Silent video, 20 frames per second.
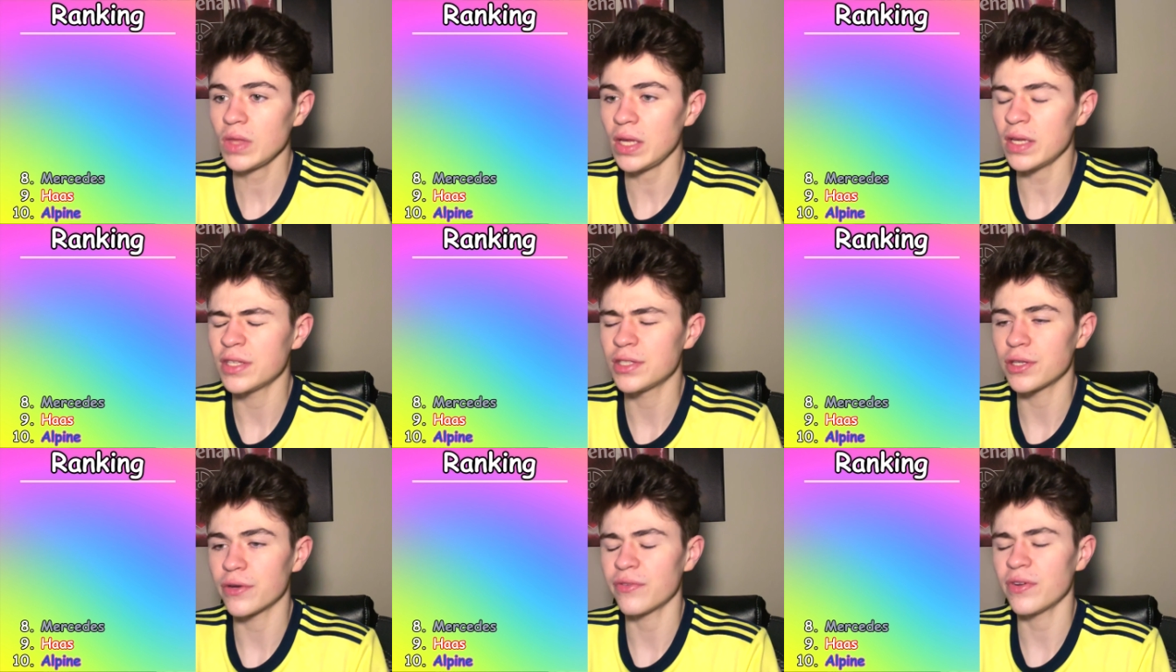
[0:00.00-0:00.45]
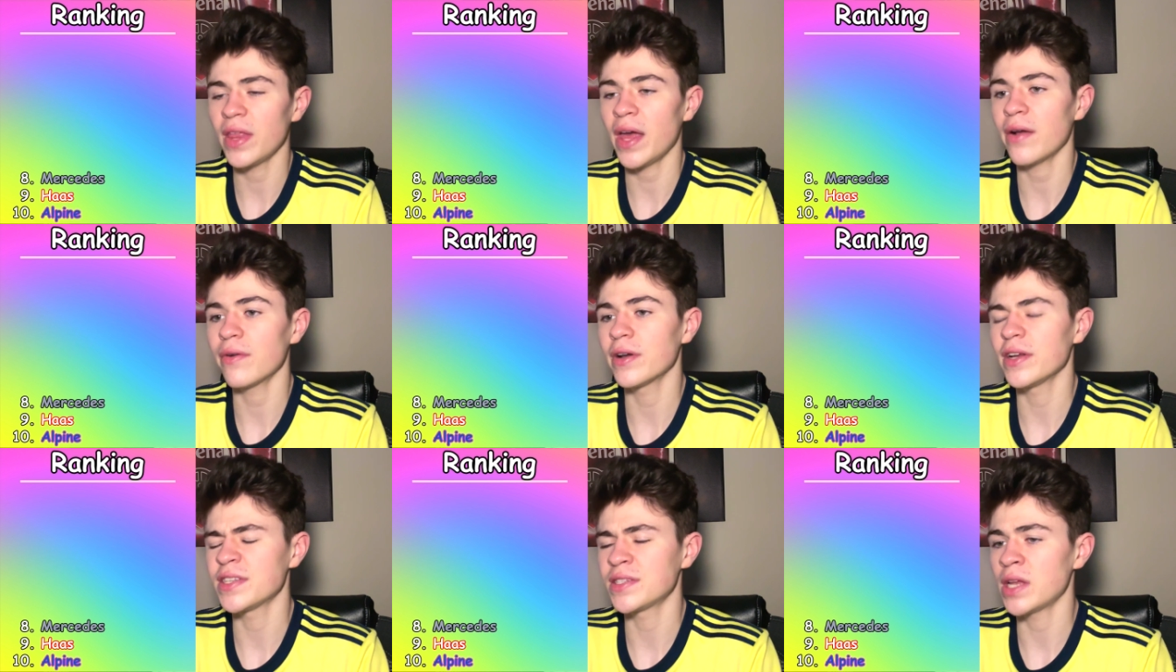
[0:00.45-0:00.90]
So for that
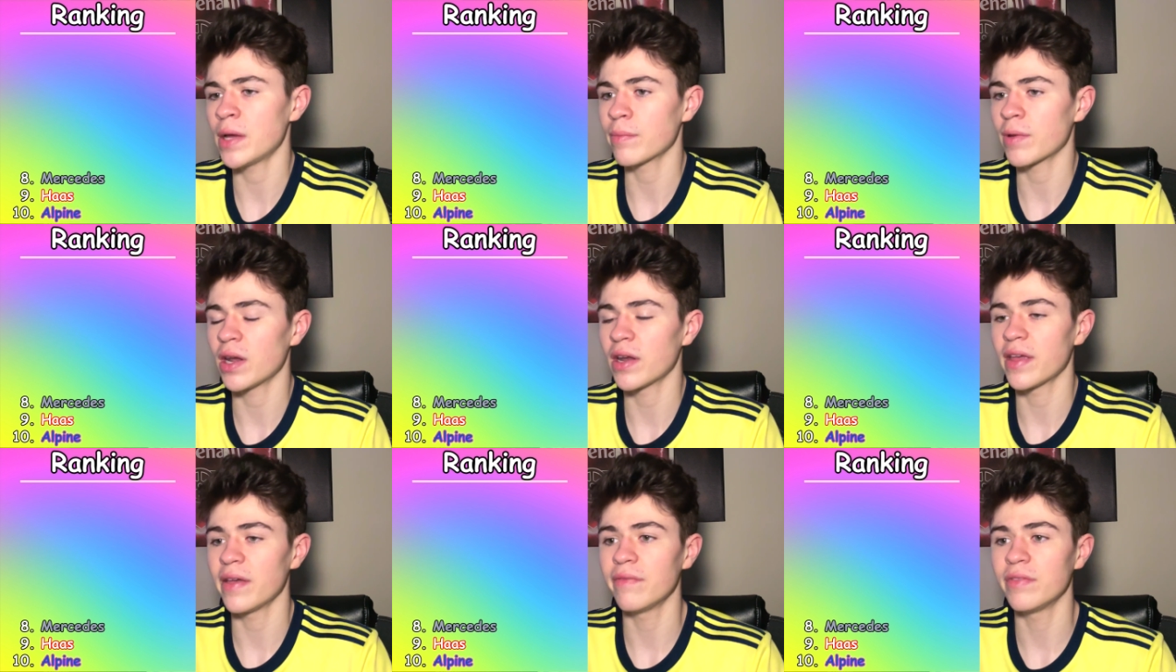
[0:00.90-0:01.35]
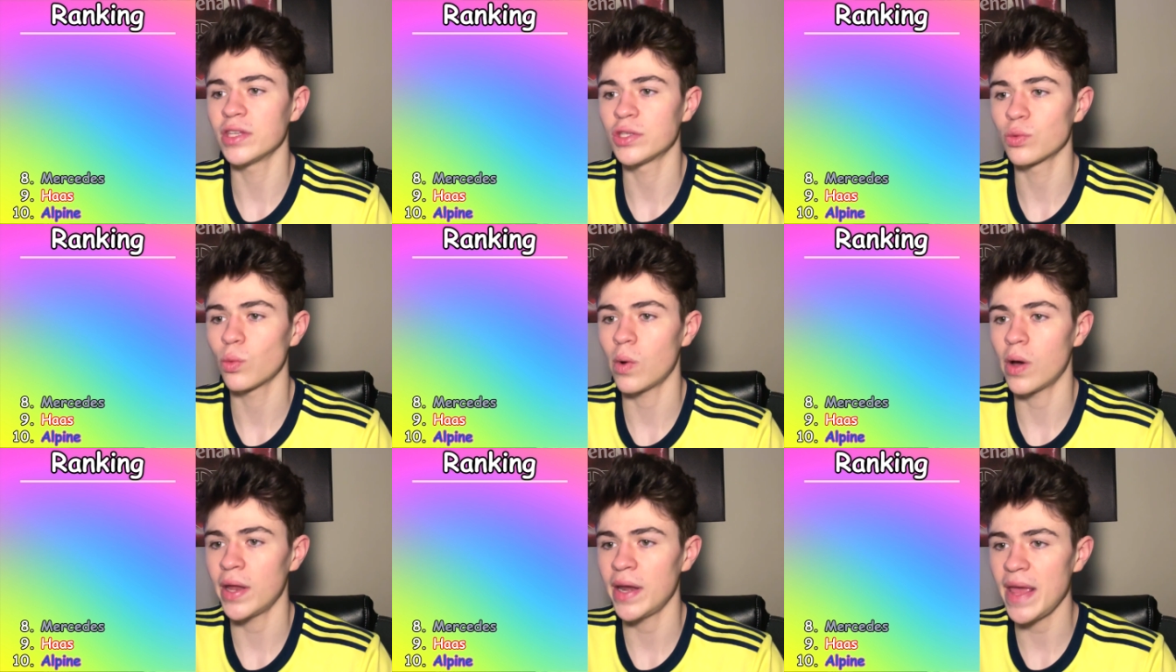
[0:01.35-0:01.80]
reason, I'm going to give this
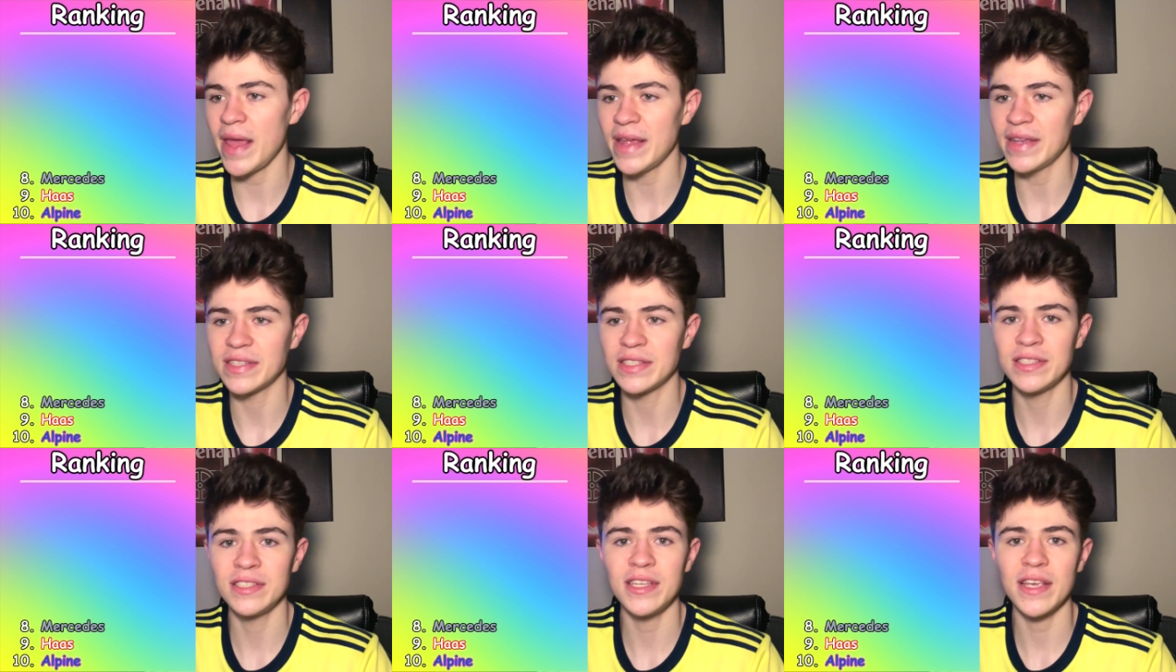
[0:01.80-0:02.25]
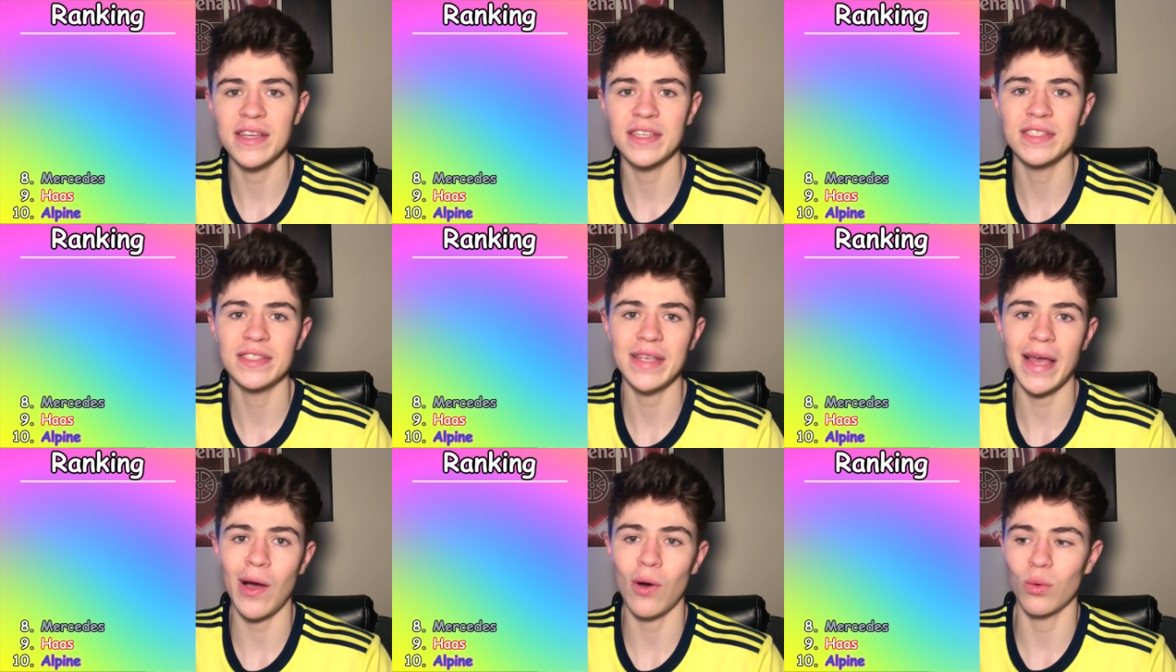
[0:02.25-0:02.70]
one a
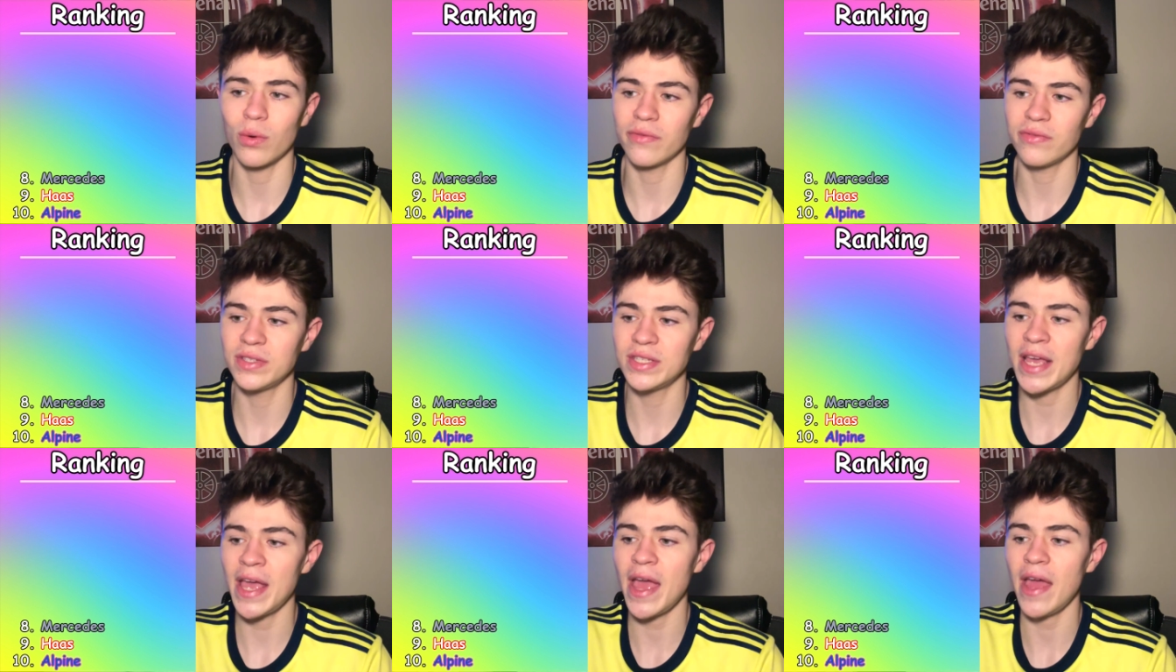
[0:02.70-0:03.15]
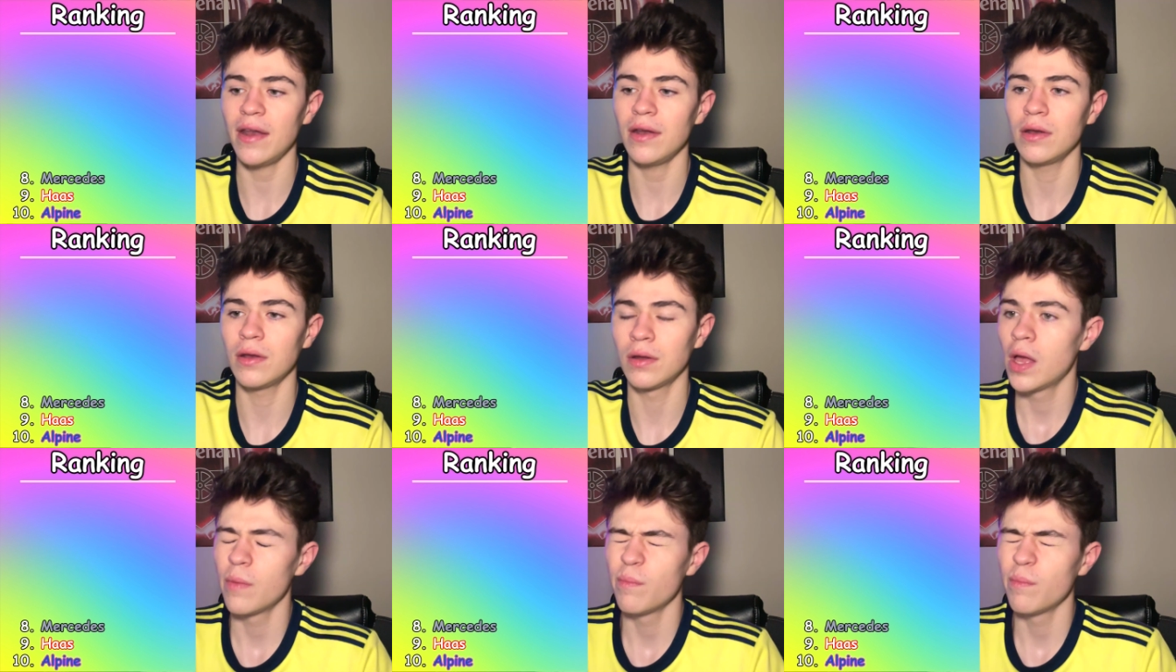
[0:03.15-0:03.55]
6 out of 10.